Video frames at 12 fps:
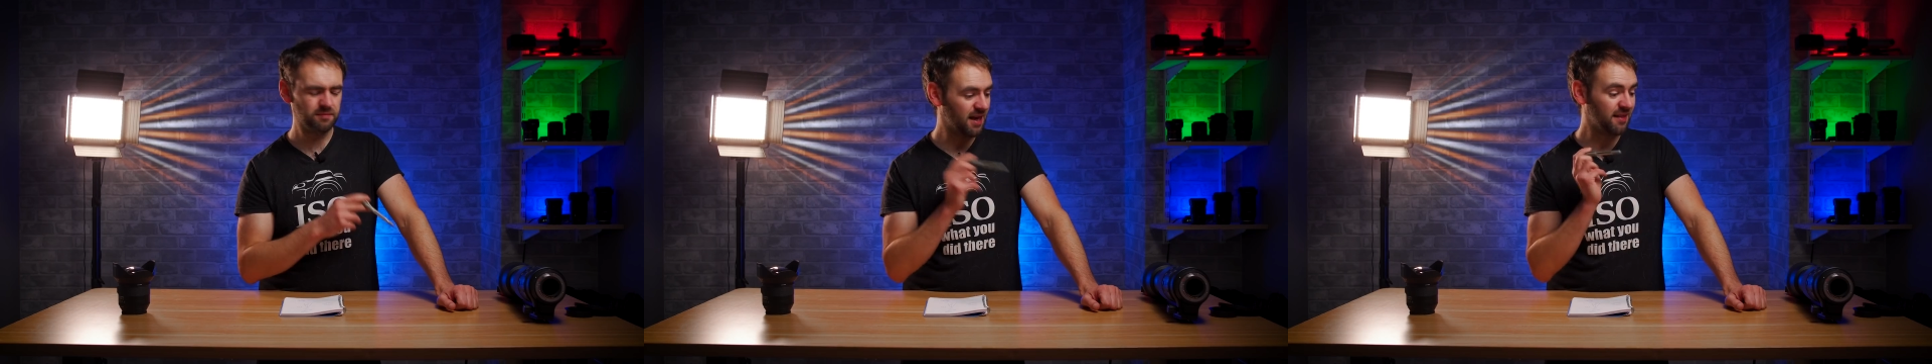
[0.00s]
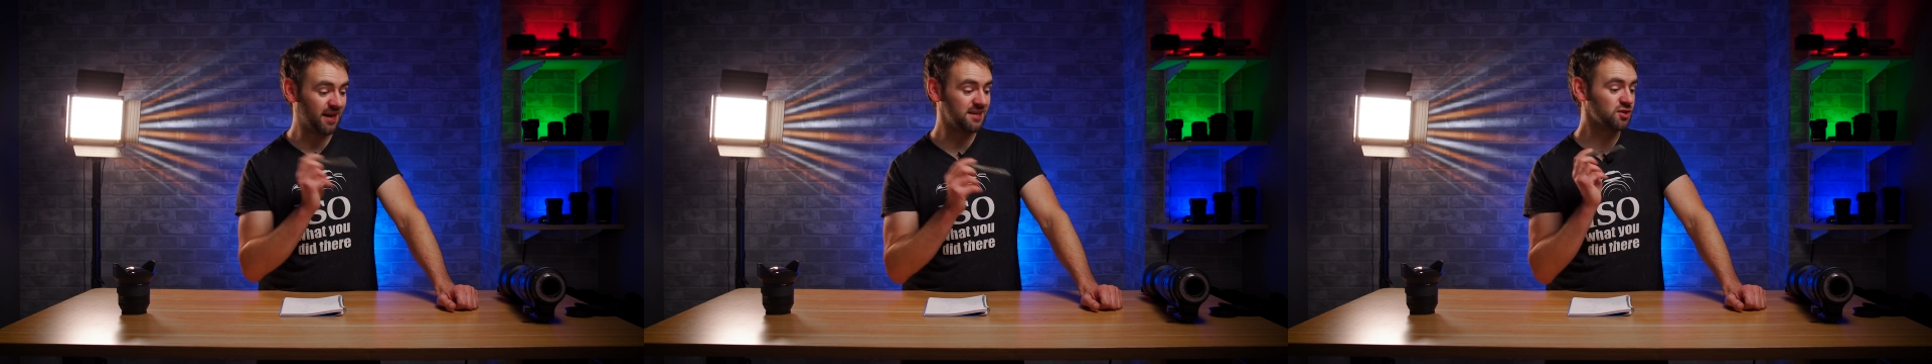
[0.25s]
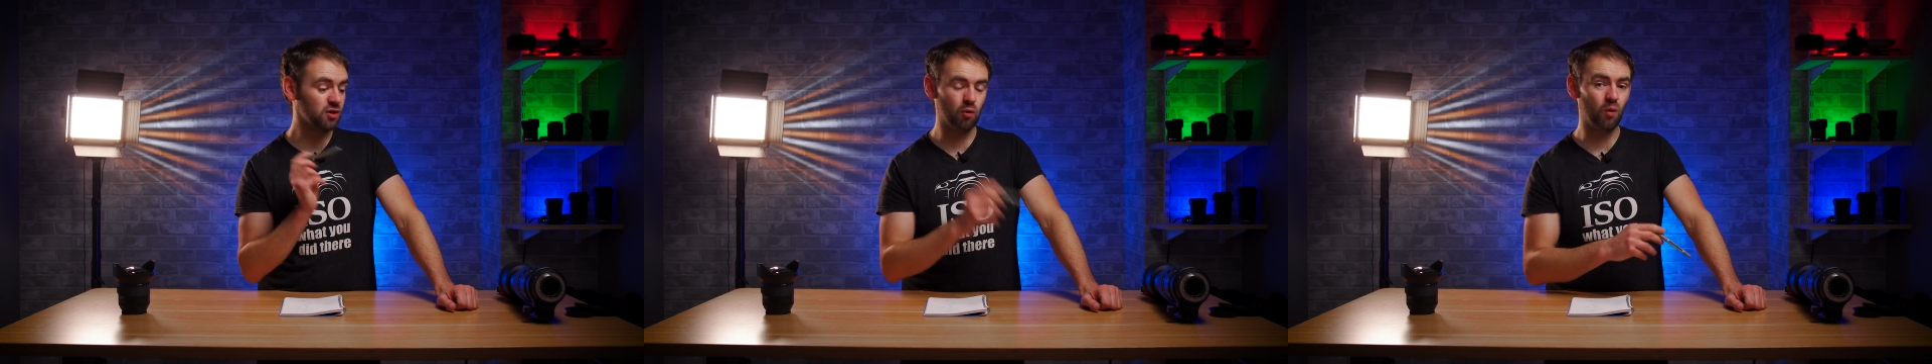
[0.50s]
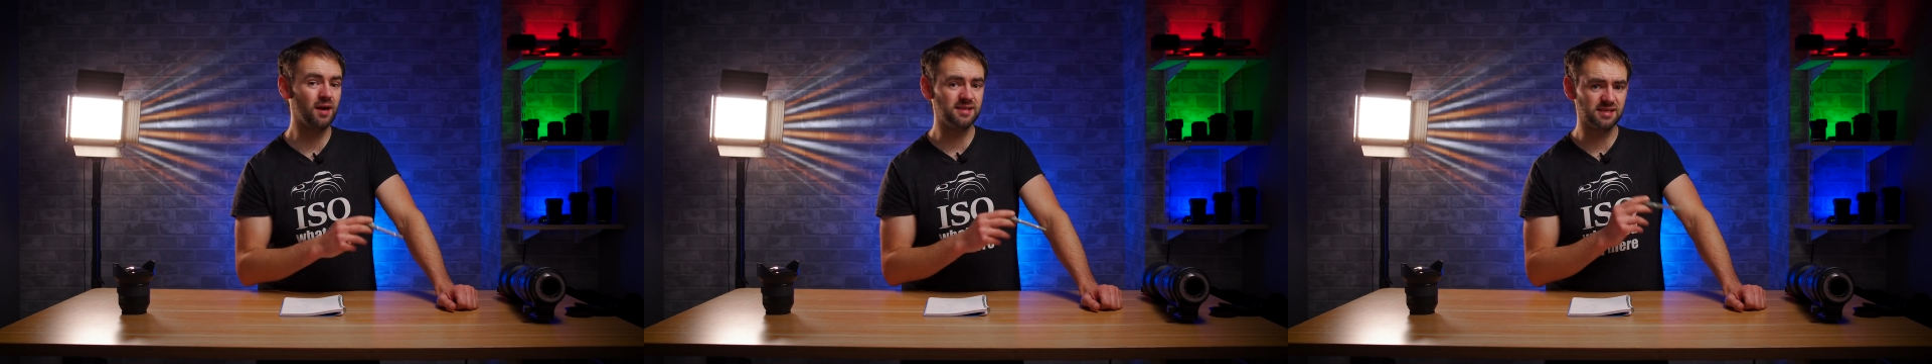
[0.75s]
Now that isn't
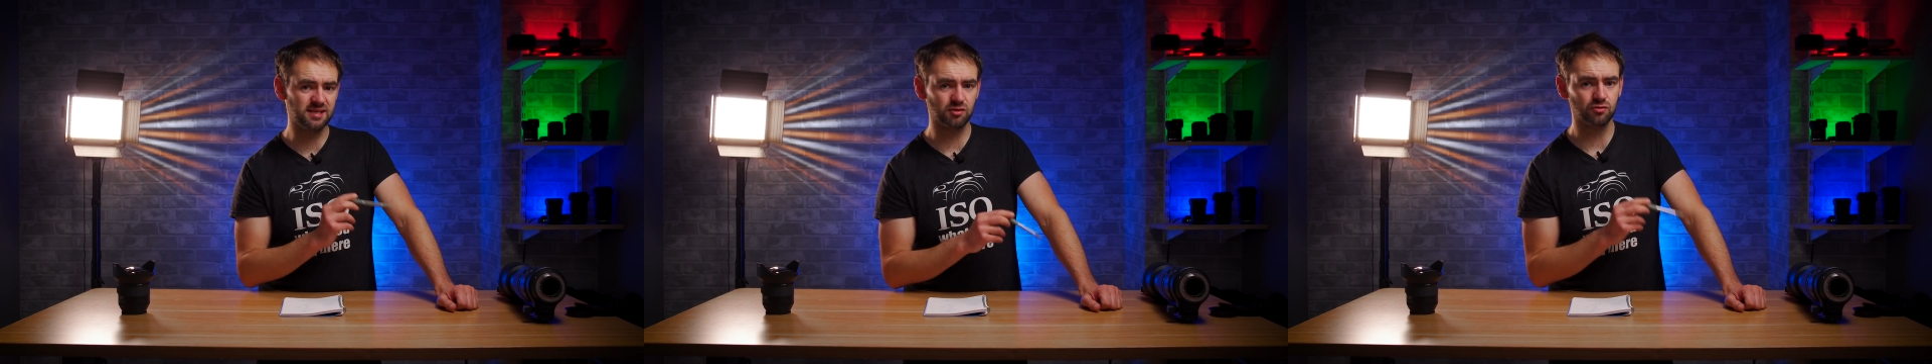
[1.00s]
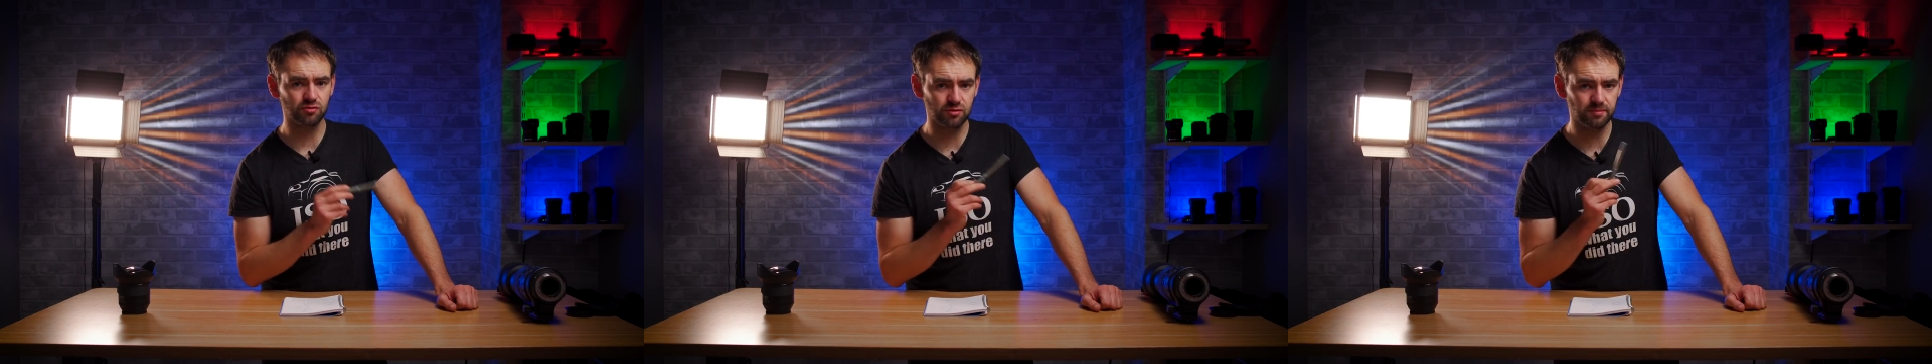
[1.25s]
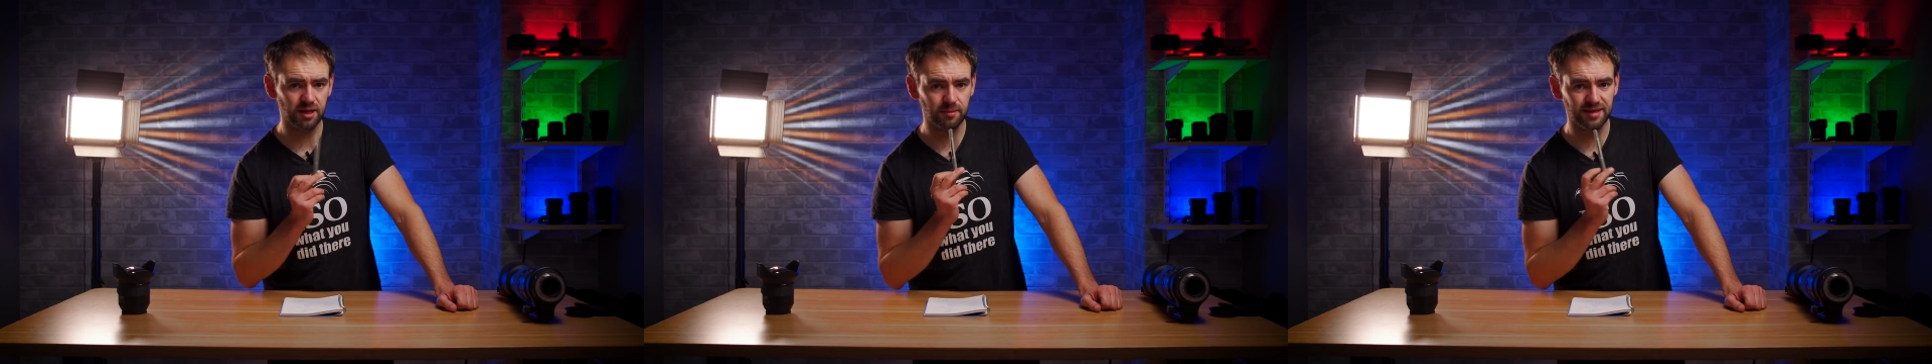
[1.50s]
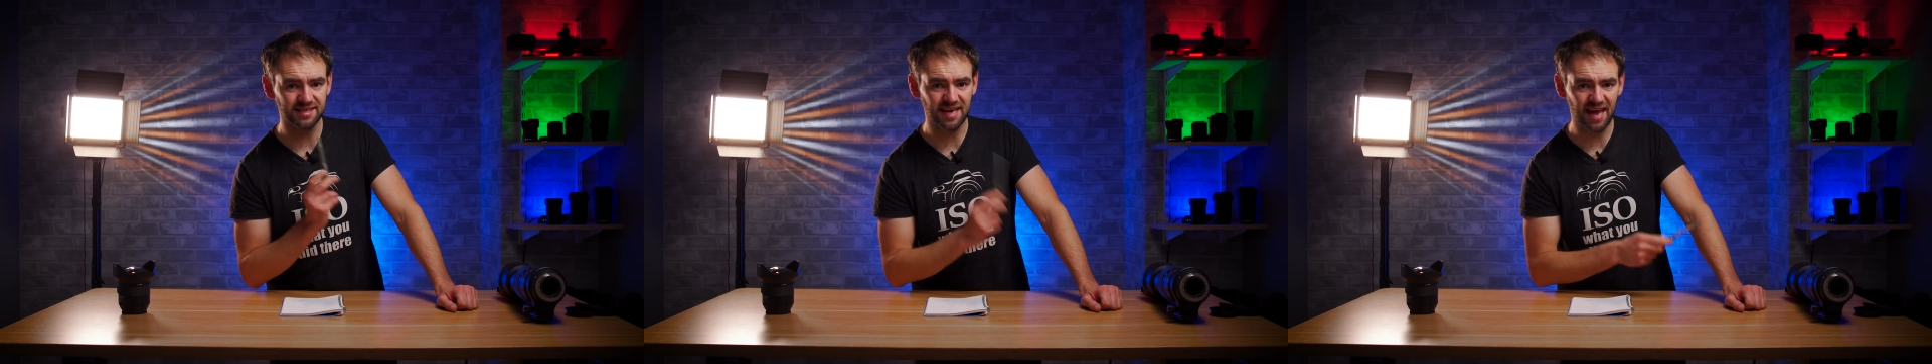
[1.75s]
quite a six hundred
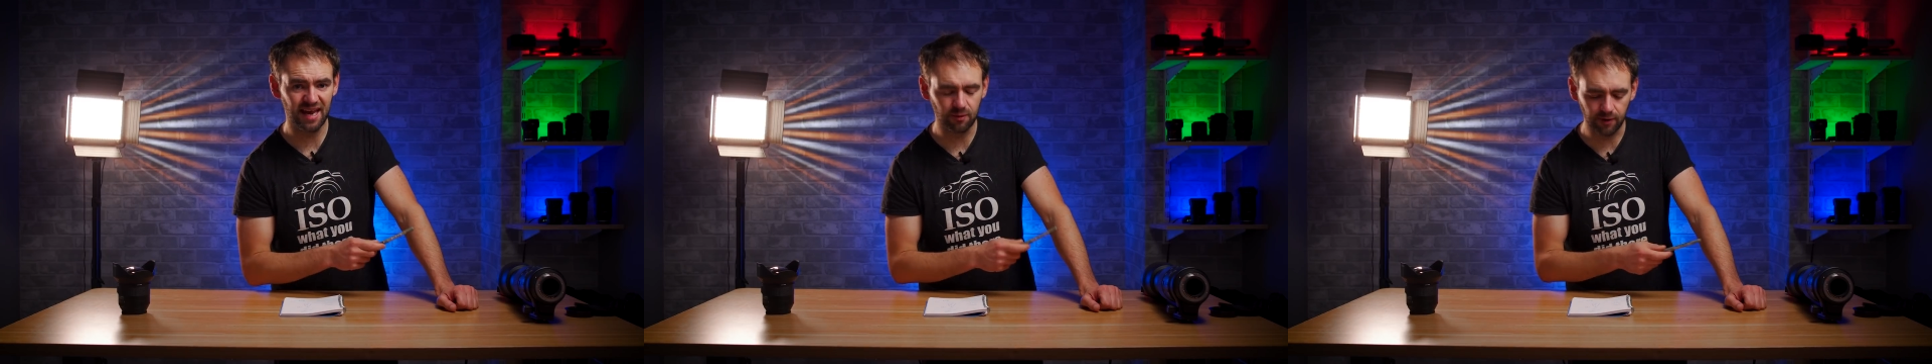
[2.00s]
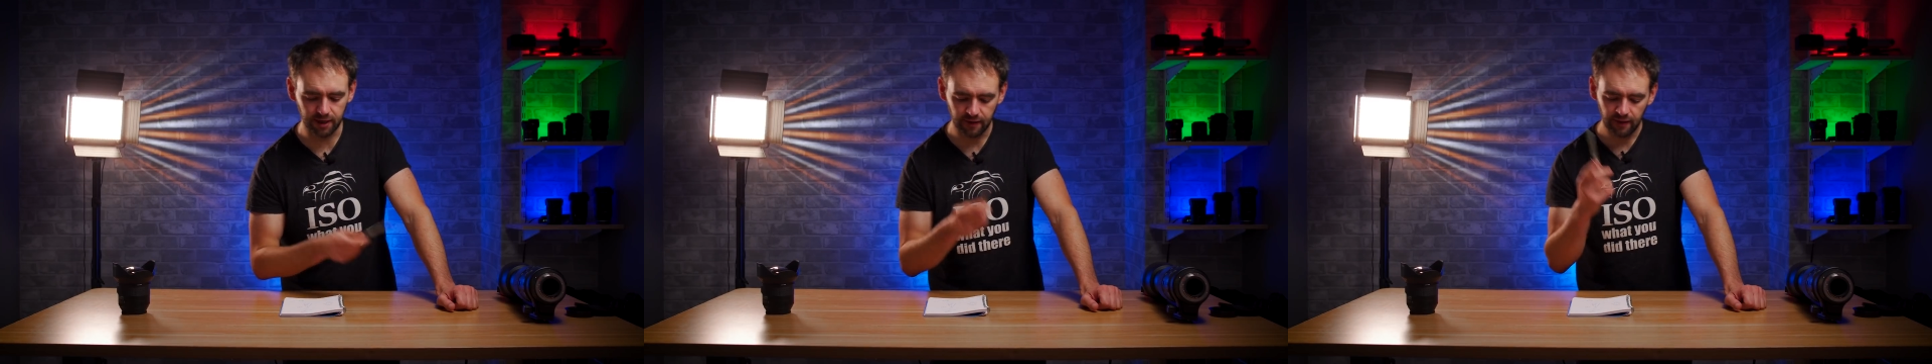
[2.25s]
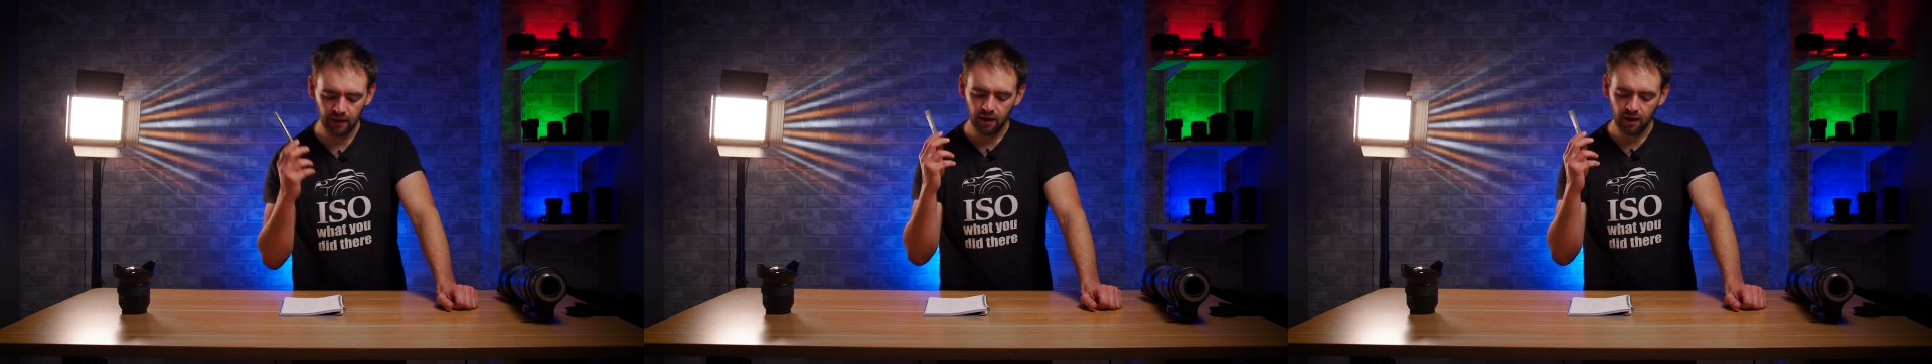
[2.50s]
millimeter anyway,